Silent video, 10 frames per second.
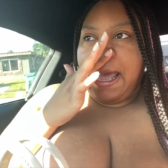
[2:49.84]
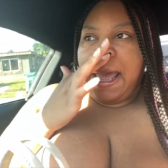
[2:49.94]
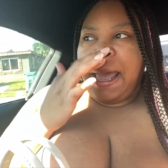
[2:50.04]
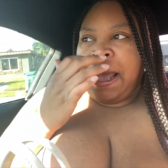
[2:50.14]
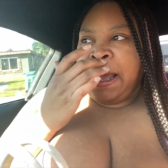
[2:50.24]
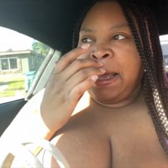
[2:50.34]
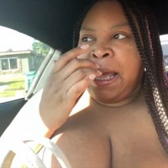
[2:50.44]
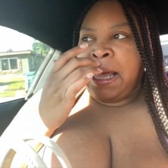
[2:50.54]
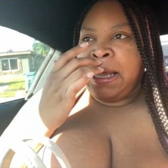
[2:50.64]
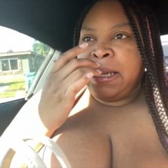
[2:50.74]

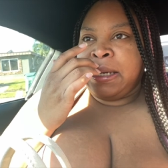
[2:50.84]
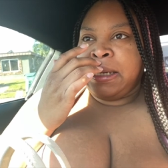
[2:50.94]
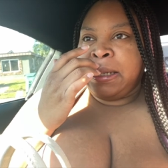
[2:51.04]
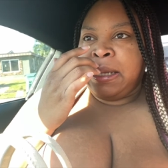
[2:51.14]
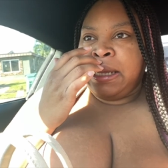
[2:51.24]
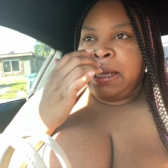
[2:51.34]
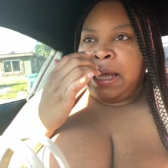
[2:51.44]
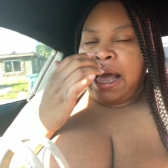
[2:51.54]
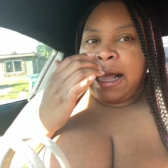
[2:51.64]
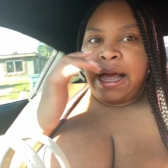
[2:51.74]
and
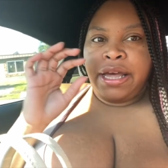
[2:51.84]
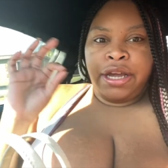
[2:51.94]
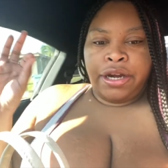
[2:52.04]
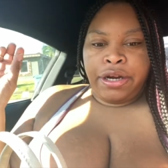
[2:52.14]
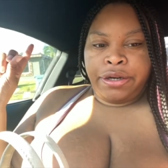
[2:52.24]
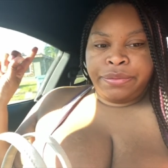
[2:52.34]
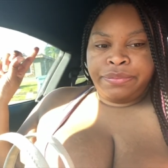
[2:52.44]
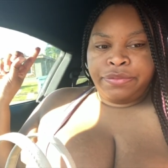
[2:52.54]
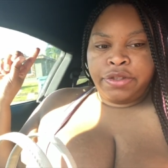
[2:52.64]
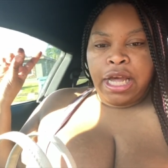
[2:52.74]
I got here.
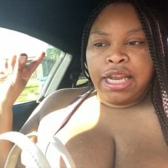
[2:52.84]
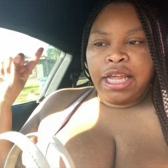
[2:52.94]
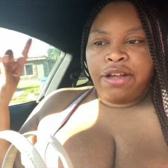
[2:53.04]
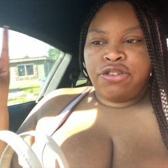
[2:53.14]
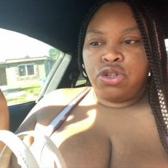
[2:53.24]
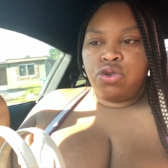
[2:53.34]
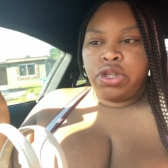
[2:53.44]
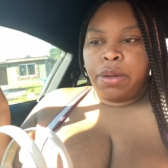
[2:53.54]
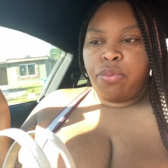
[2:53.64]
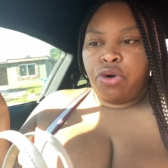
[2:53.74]
I left
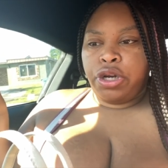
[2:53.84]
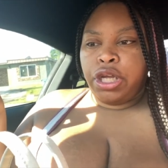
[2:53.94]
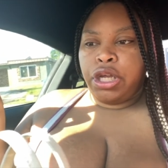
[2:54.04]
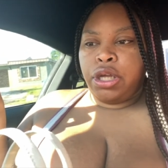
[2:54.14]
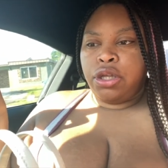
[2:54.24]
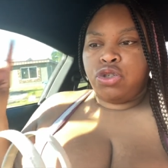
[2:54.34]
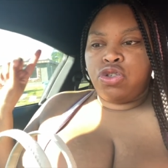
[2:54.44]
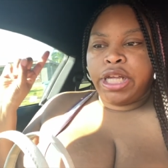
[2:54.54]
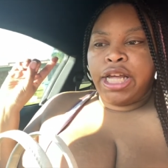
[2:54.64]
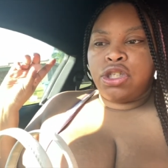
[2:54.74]
Tuesday
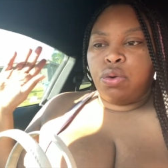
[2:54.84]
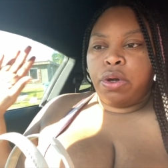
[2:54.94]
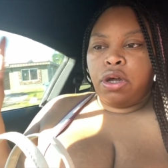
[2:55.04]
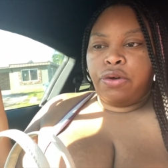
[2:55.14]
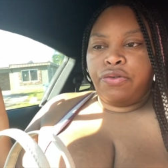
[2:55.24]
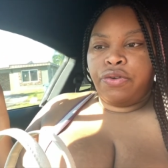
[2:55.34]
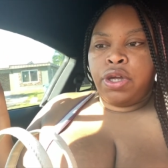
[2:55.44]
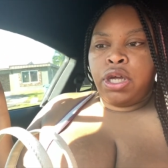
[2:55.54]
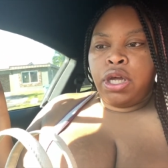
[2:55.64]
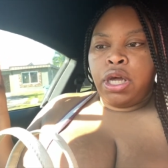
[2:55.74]
at 12,
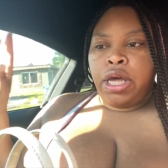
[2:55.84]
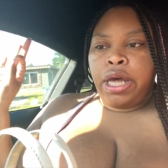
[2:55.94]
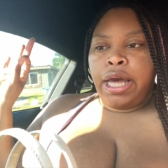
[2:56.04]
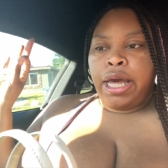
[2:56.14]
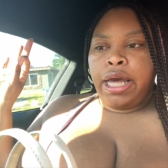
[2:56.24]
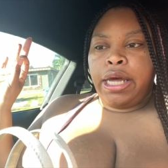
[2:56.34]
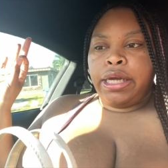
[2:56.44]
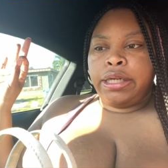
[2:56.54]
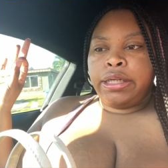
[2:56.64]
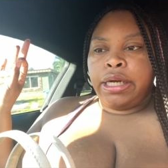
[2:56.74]

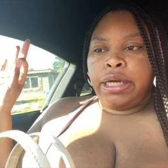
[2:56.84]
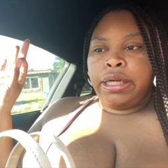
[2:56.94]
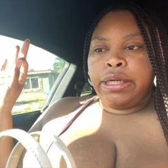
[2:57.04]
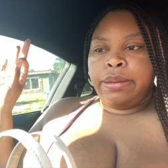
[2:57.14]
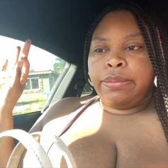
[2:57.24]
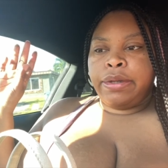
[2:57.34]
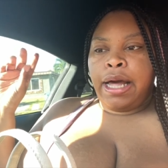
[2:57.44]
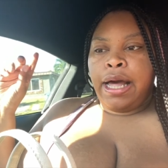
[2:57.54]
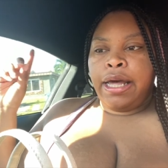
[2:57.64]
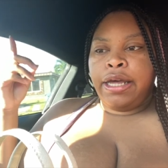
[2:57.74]
and
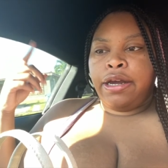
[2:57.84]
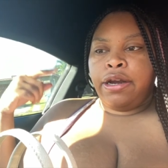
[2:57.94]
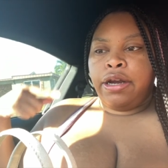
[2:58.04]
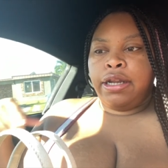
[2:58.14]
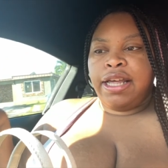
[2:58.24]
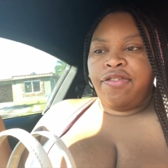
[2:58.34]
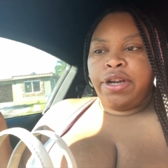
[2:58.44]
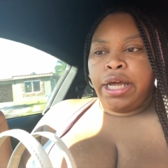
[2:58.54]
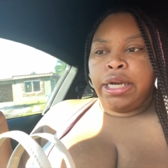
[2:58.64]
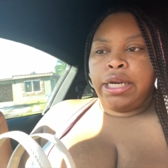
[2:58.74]
got here 11
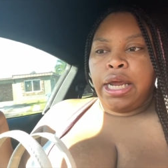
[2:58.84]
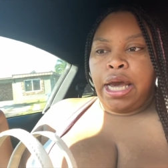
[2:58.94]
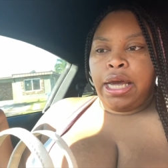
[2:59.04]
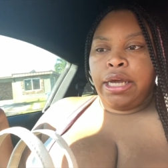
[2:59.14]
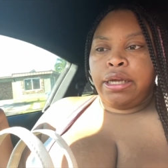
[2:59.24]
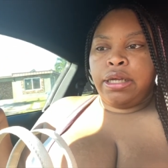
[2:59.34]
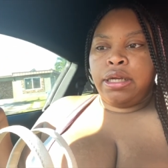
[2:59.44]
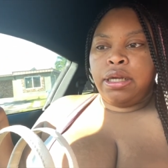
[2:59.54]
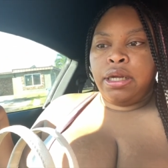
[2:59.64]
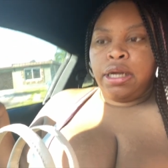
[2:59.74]
at night.
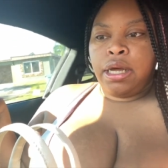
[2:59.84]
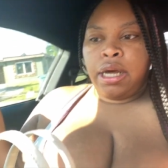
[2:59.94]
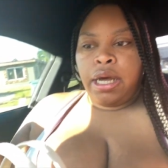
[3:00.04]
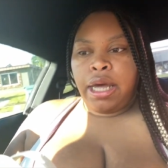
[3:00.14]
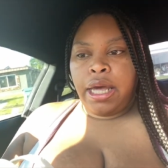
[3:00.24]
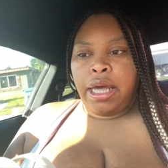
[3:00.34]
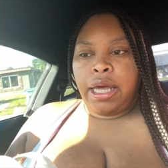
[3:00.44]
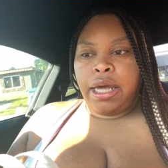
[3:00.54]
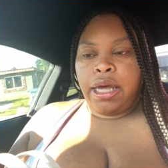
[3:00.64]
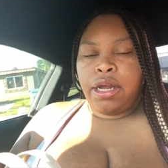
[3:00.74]

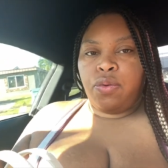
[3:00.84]
And